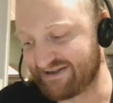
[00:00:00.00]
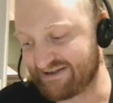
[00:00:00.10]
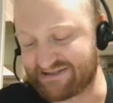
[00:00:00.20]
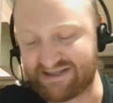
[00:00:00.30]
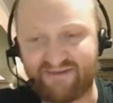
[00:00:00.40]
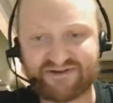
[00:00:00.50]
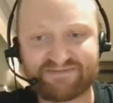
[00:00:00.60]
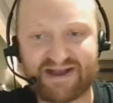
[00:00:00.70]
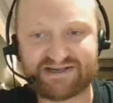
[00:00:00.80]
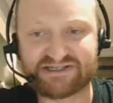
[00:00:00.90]
So the average
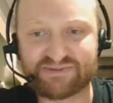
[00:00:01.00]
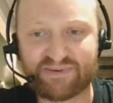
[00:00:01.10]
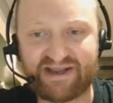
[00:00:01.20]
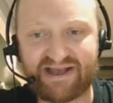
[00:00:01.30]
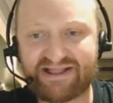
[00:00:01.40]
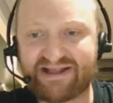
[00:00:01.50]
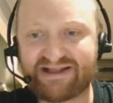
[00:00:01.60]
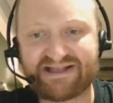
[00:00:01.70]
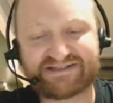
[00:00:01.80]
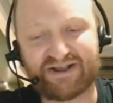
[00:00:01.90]
margin's
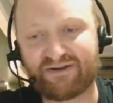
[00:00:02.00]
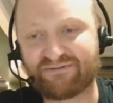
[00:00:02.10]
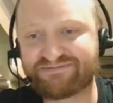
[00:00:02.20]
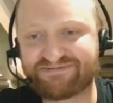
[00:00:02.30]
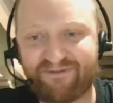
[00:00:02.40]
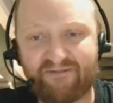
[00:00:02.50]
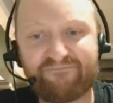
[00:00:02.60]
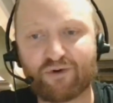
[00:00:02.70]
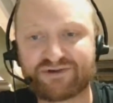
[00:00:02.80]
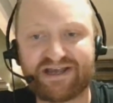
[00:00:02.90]
20. Let's go by
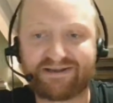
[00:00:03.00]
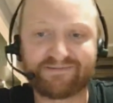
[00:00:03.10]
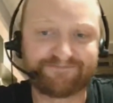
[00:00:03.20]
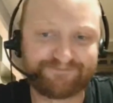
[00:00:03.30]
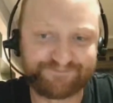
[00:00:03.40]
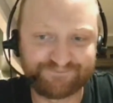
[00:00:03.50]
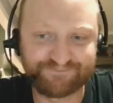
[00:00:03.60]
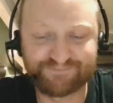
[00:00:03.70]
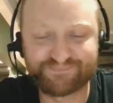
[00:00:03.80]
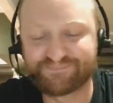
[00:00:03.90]
14.
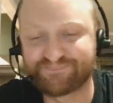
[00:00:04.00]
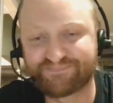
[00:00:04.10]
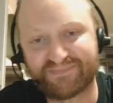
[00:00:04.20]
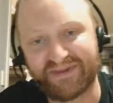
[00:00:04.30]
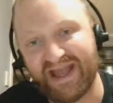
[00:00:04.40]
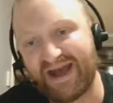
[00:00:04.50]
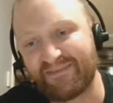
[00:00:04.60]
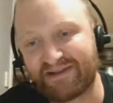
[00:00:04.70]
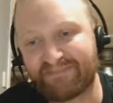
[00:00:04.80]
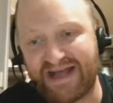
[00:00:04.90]
Yeah, I
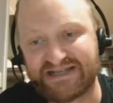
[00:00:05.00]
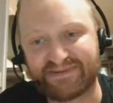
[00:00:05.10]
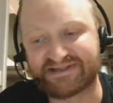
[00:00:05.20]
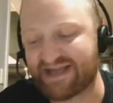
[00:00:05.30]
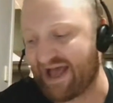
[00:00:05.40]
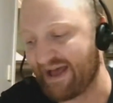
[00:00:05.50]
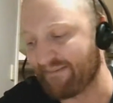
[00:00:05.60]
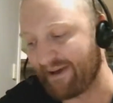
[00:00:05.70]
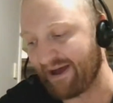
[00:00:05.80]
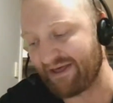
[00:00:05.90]
mean, it pains me to say
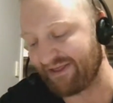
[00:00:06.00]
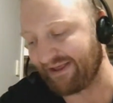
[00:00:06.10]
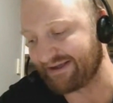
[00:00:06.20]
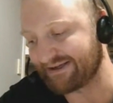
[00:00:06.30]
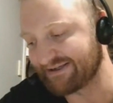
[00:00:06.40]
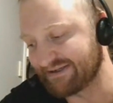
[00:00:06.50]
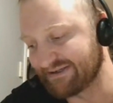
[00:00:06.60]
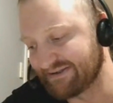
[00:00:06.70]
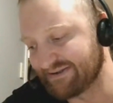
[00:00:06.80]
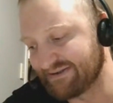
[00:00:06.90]
it, but I think,
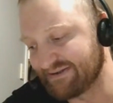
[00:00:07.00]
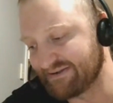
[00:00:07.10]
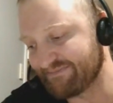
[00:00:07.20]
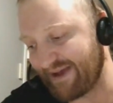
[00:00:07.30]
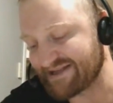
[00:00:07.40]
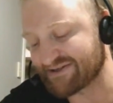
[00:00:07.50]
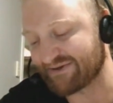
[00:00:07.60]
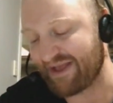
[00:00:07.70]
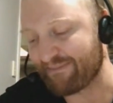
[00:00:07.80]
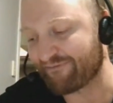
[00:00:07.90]
based
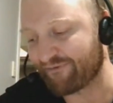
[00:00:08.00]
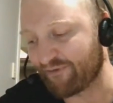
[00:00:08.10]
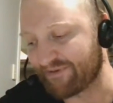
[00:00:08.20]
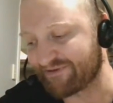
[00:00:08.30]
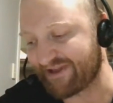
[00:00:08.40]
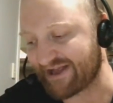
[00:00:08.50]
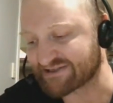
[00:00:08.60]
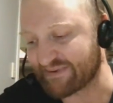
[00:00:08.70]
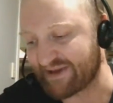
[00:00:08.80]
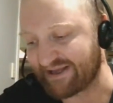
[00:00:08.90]
on that performance
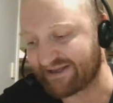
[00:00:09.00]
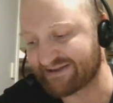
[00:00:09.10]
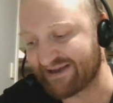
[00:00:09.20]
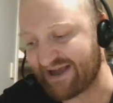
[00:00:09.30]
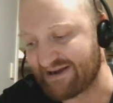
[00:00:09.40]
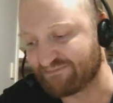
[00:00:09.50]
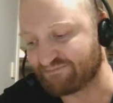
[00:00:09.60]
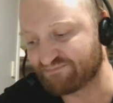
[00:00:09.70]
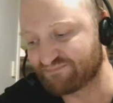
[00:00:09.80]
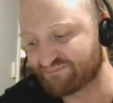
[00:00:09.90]
last week, I
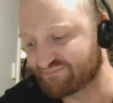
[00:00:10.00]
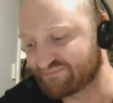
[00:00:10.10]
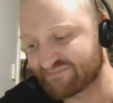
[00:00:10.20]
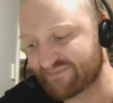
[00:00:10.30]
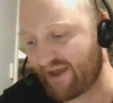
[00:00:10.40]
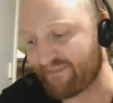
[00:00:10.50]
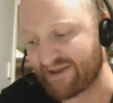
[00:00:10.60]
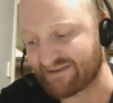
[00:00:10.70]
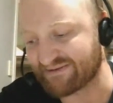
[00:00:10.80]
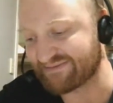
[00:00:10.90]

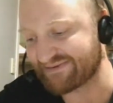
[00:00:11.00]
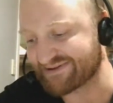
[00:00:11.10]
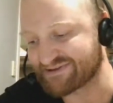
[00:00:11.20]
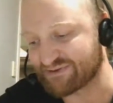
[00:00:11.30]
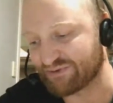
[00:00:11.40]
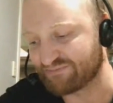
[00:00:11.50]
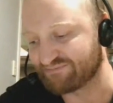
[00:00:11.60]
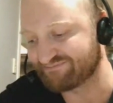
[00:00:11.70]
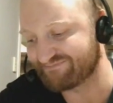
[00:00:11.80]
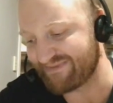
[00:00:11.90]
mean, the
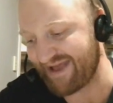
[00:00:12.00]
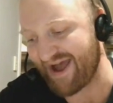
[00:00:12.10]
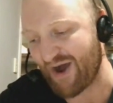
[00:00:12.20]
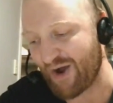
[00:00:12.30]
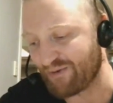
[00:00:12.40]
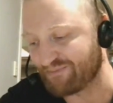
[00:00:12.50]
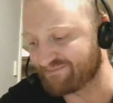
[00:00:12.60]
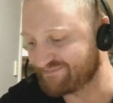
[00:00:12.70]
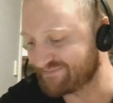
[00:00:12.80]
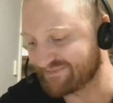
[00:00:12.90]
Storm at
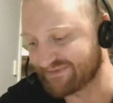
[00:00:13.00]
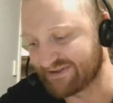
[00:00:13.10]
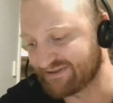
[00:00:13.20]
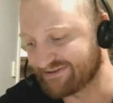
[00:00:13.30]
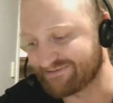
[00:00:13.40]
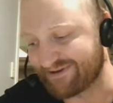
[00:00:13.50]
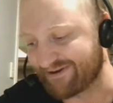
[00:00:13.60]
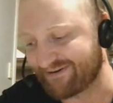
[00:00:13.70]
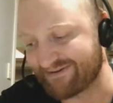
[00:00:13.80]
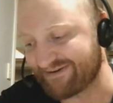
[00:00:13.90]
home,
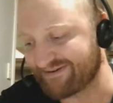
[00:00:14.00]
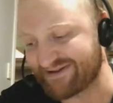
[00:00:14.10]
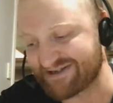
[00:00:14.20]
they're